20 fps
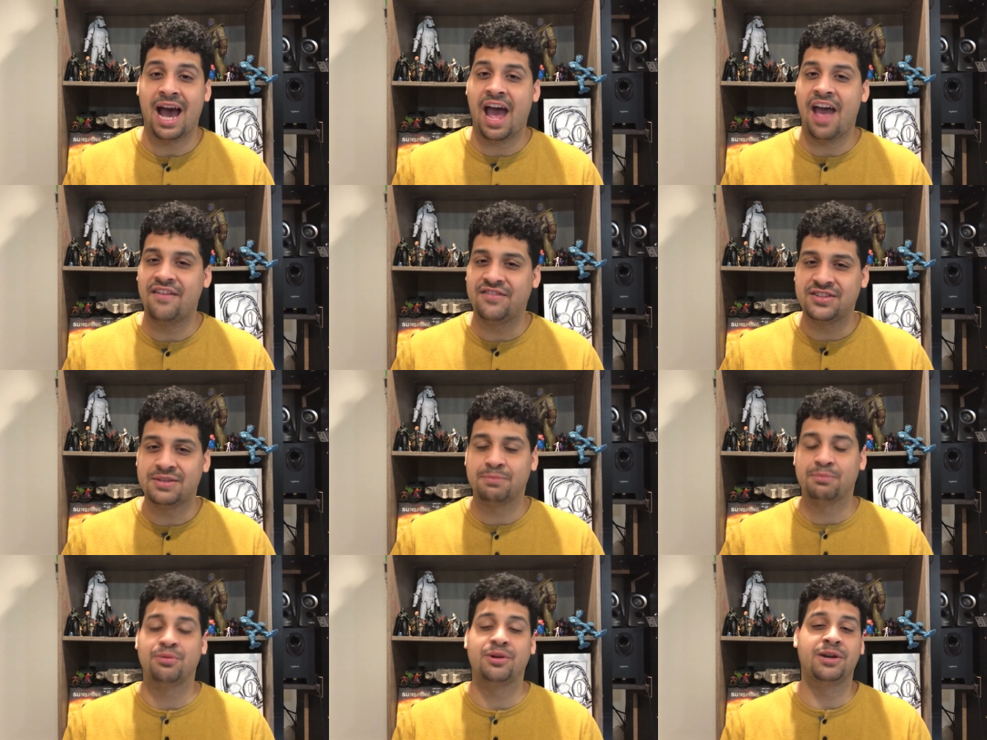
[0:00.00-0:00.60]
I
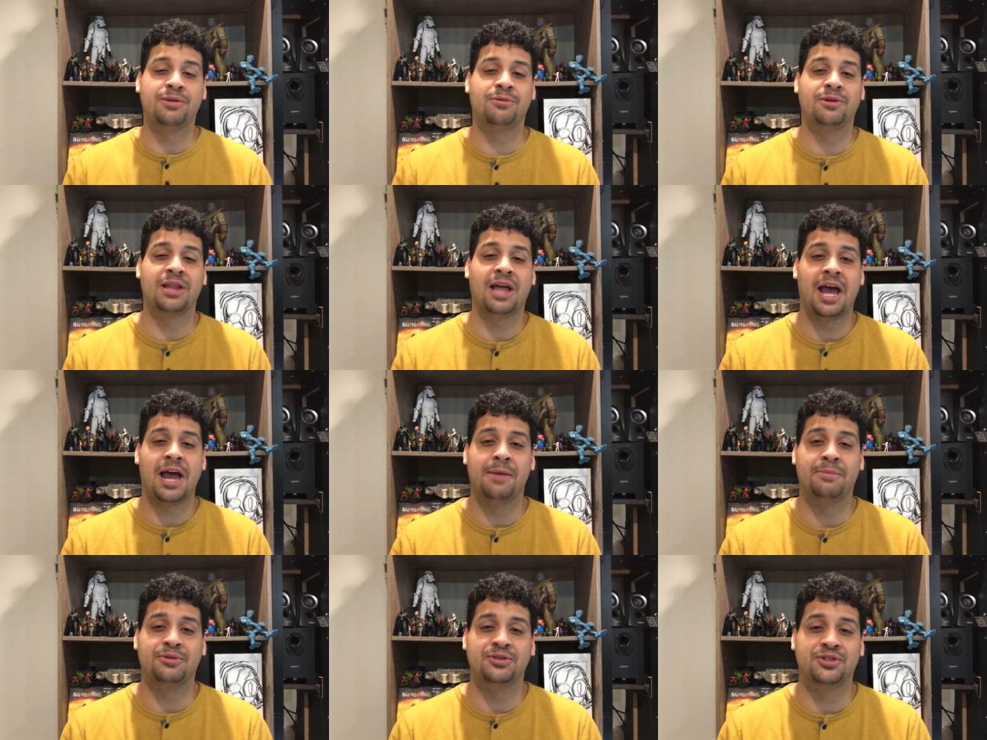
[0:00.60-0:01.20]
have some pretty
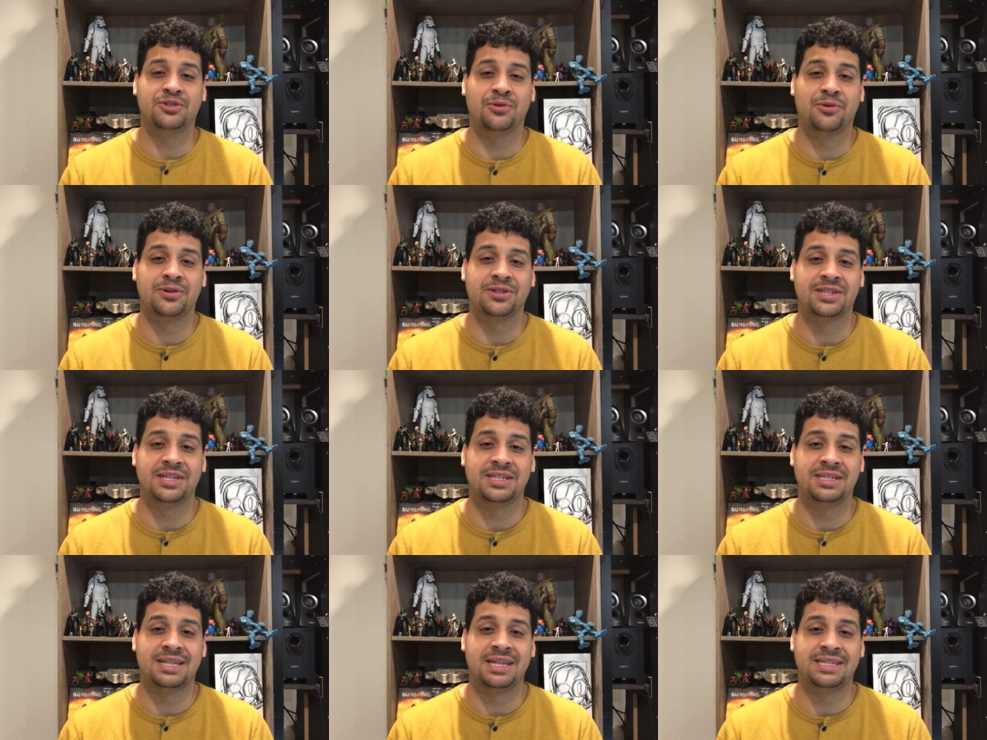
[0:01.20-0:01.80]
reliable
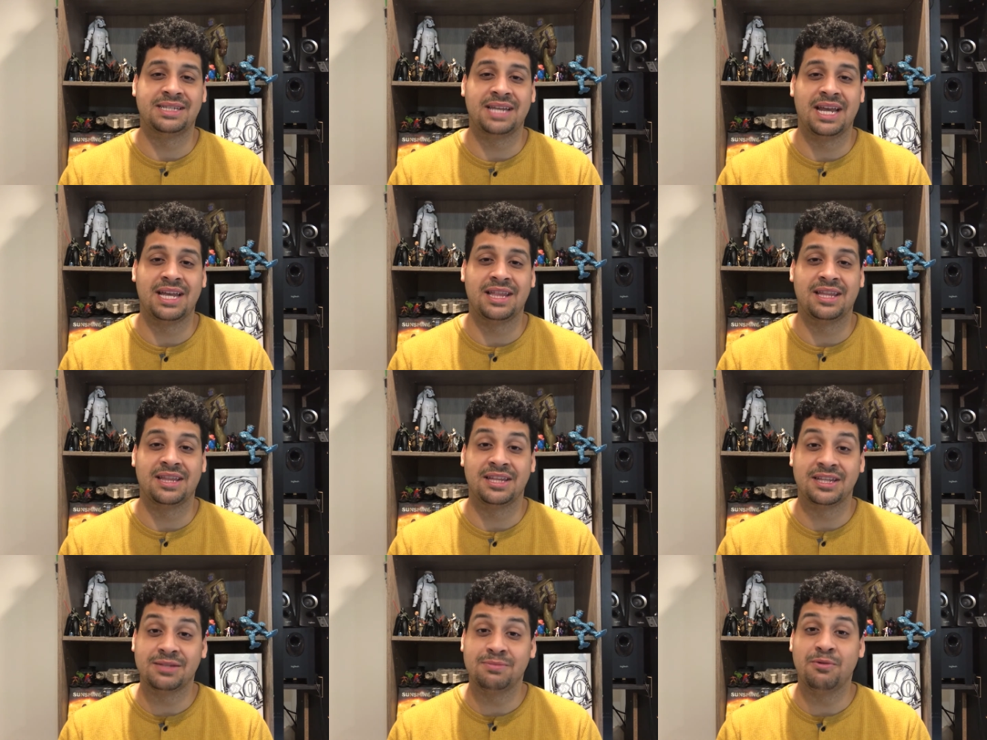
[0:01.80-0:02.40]
sources that
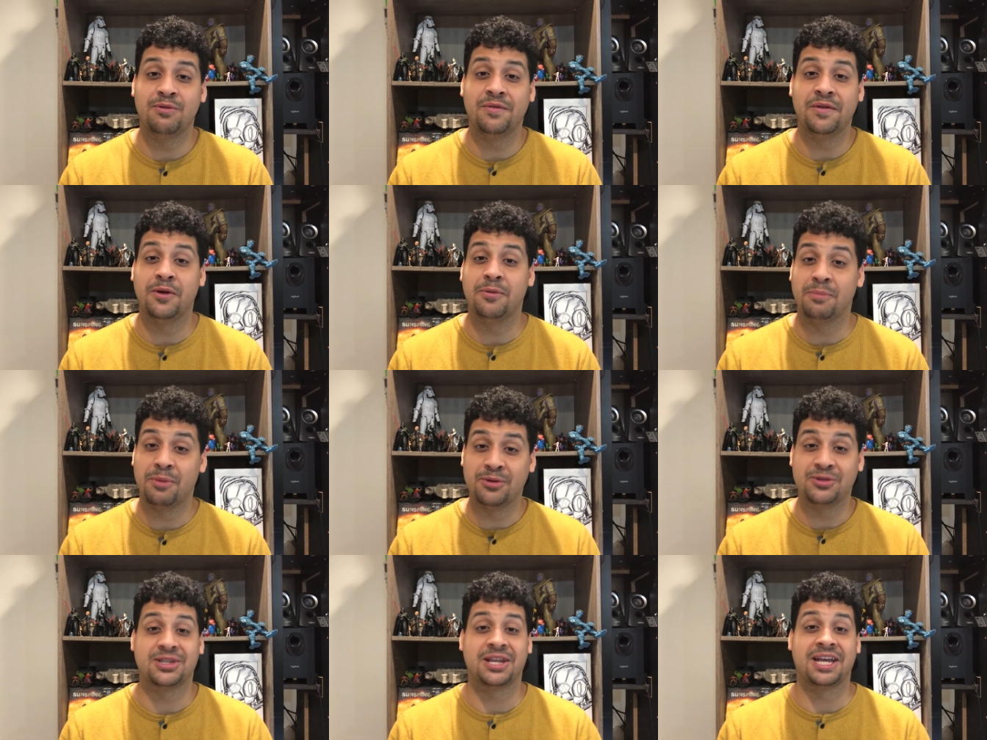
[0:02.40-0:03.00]
say that this
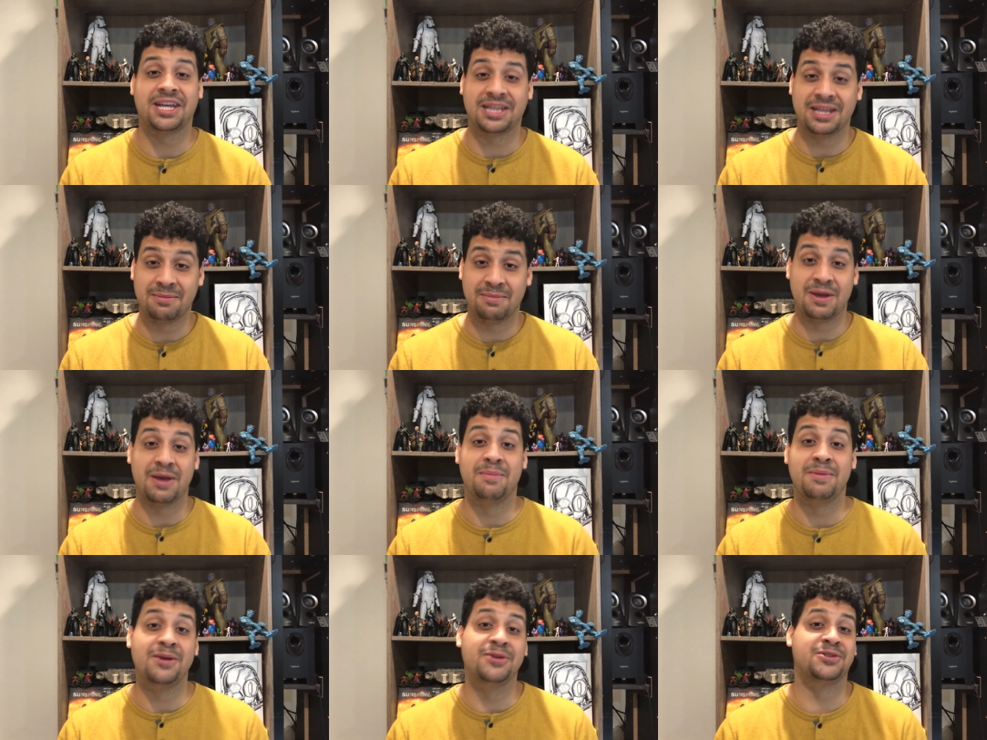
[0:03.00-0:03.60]
movie will most
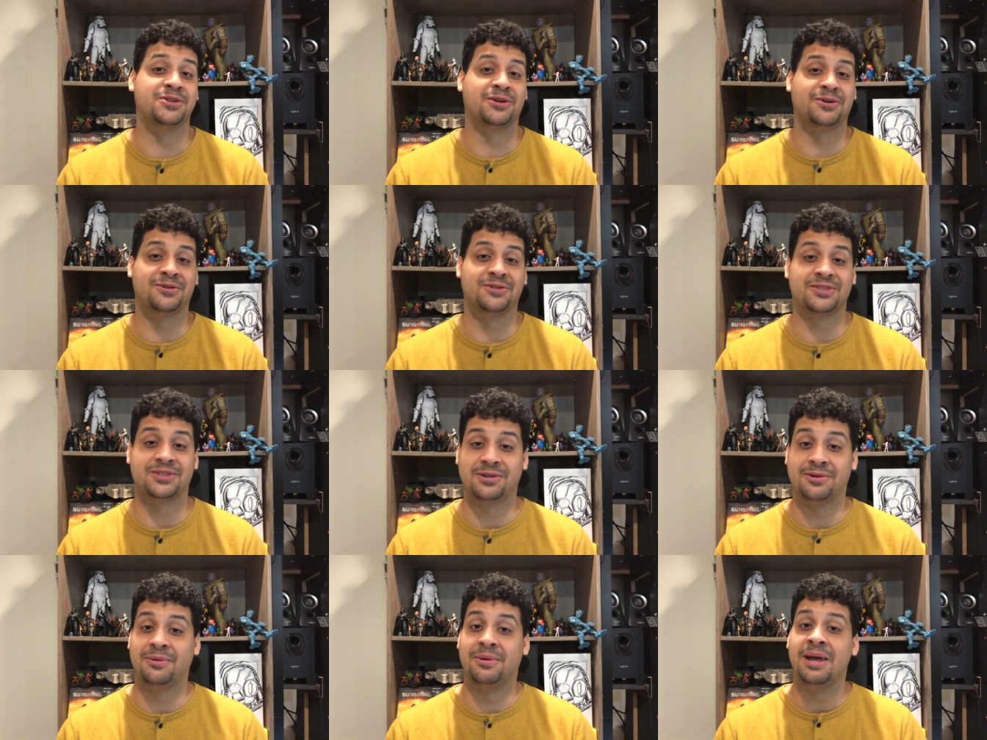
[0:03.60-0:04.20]
likely be a
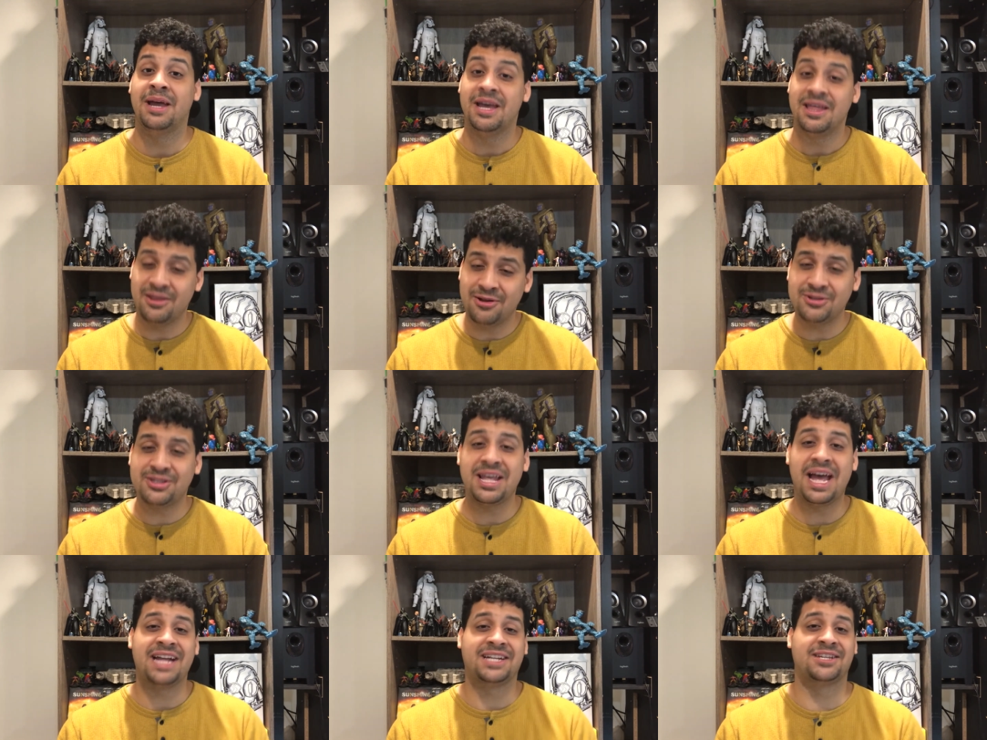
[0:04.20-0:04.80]
musical, so
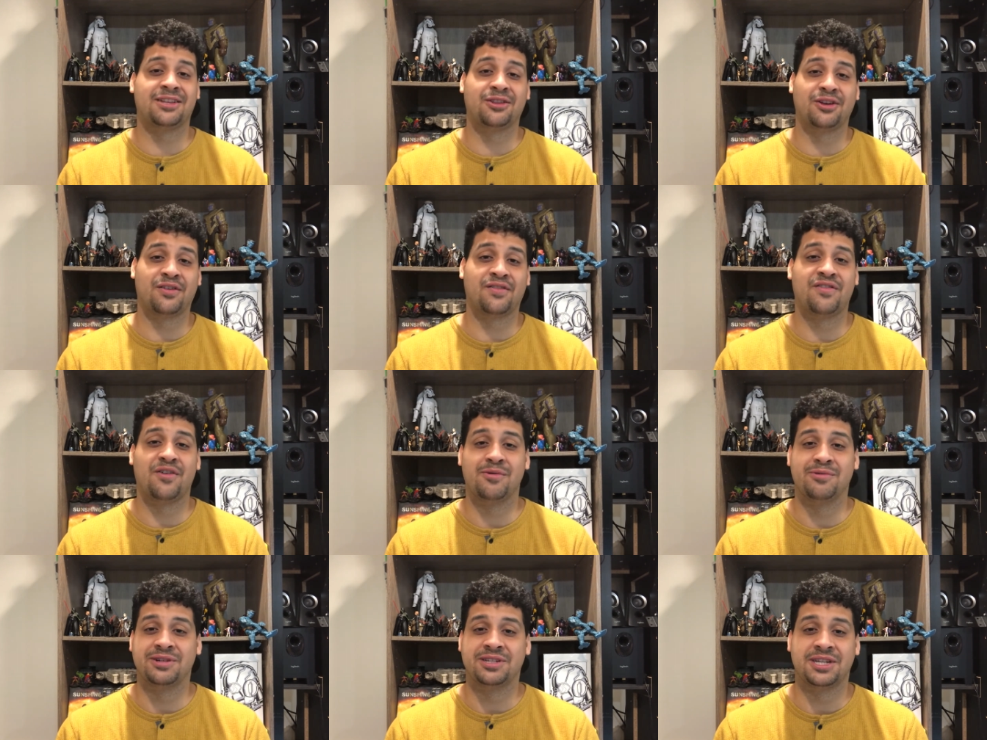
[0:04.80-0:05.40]
there's that to
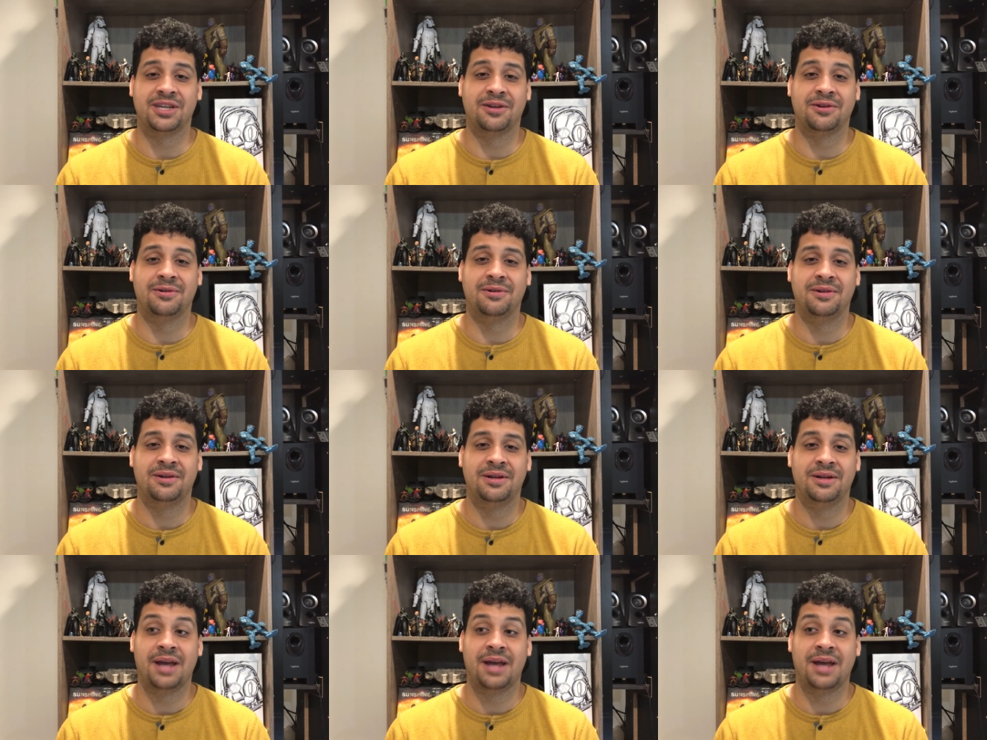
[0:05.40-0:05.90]
look forward to.